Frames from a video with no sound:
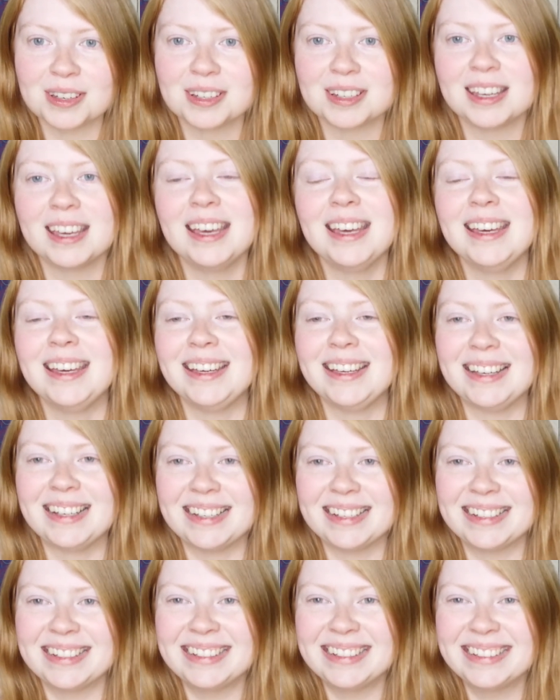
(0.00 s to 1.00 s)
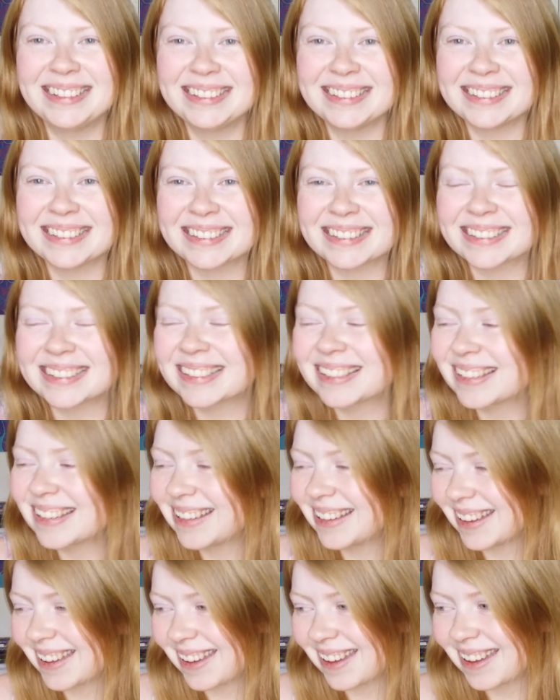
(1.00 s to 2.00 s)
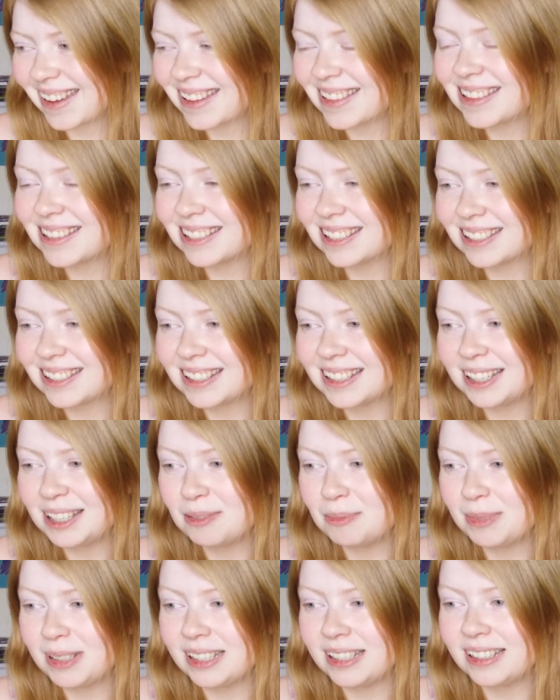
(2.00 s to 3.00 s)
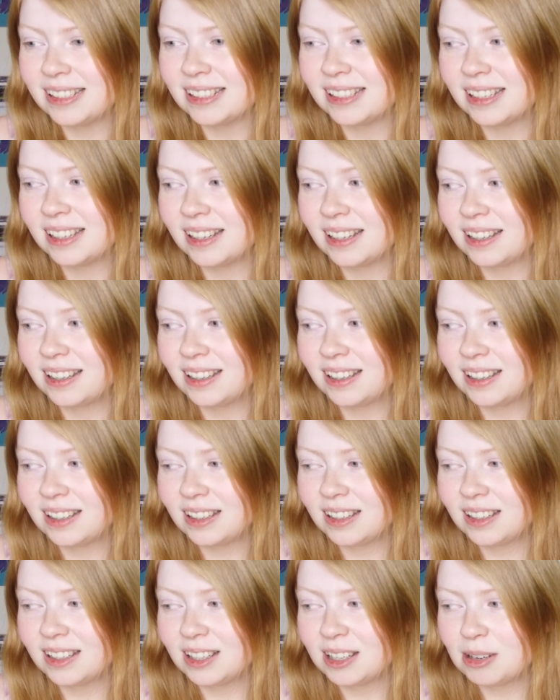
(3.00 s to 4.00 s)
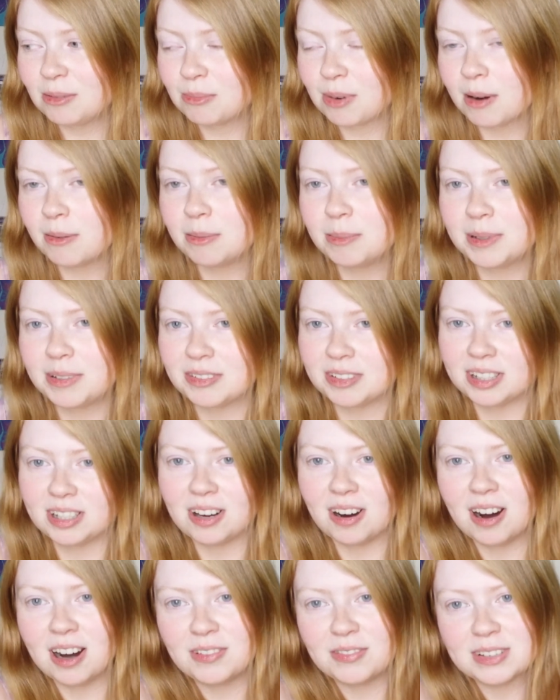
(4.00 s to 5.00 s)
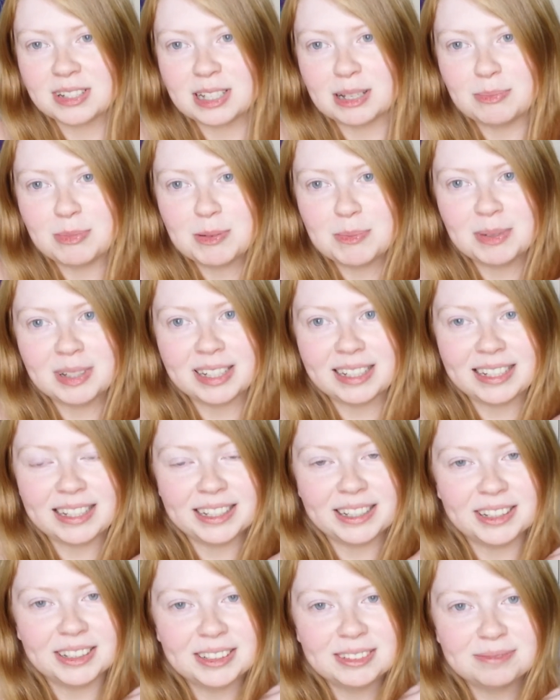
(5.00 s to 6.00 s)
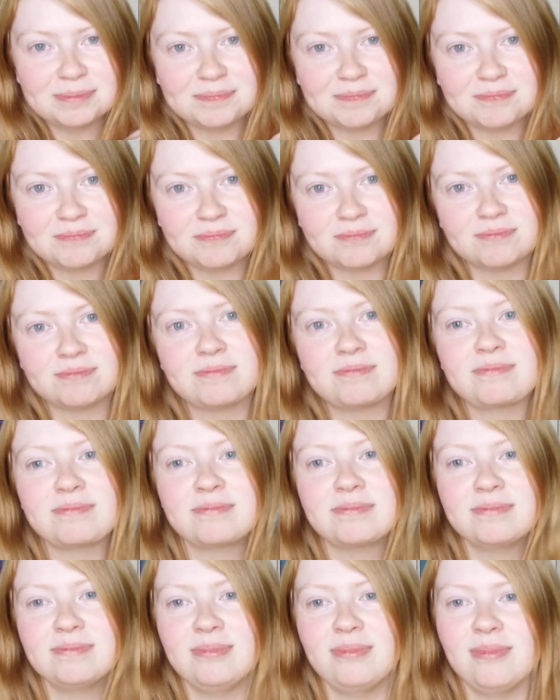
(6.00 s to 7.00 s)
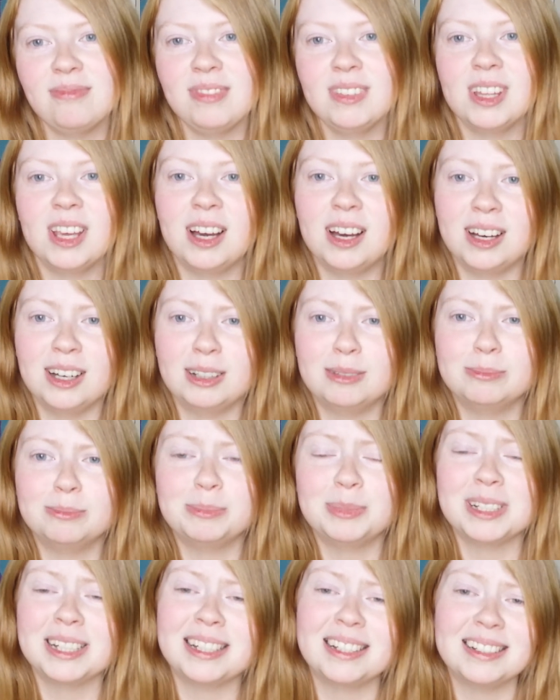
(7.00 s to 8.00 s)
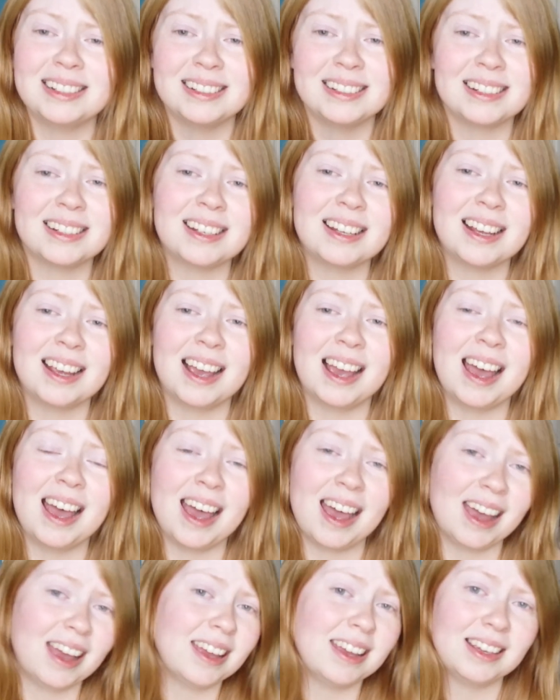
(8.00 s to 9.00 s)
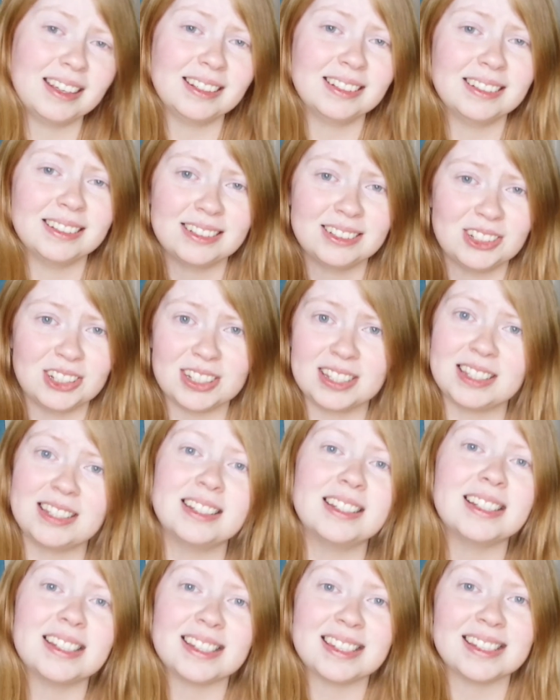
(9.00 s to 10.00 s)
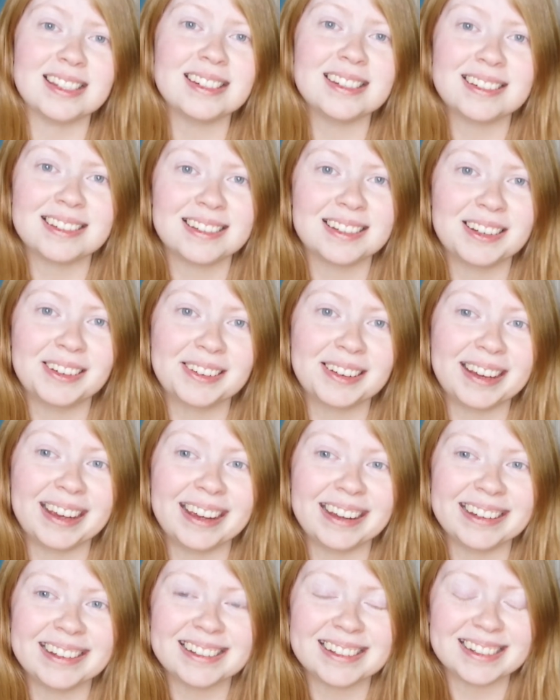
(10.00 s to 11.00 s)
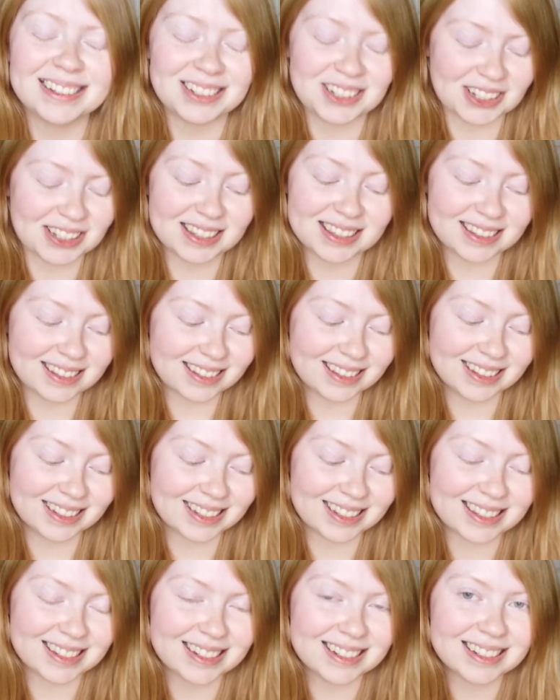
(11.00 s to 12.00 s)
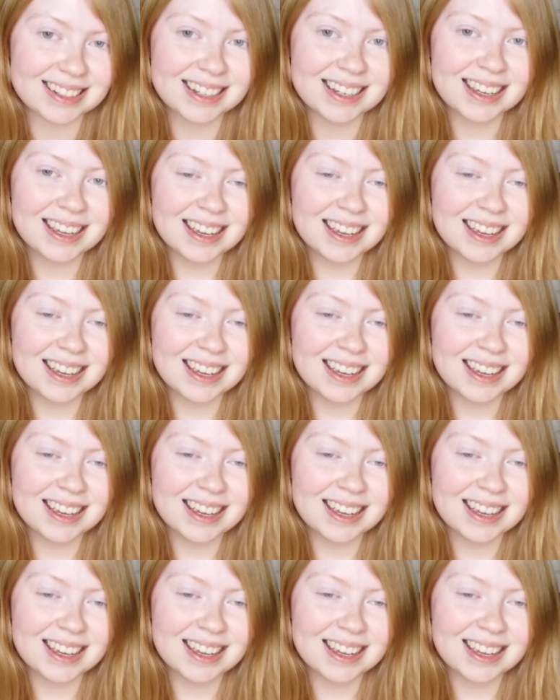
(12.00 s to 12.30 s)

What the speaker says: Okay, this is gonna be probably really hard for some people to hear, but I just listen, okay? Just listen.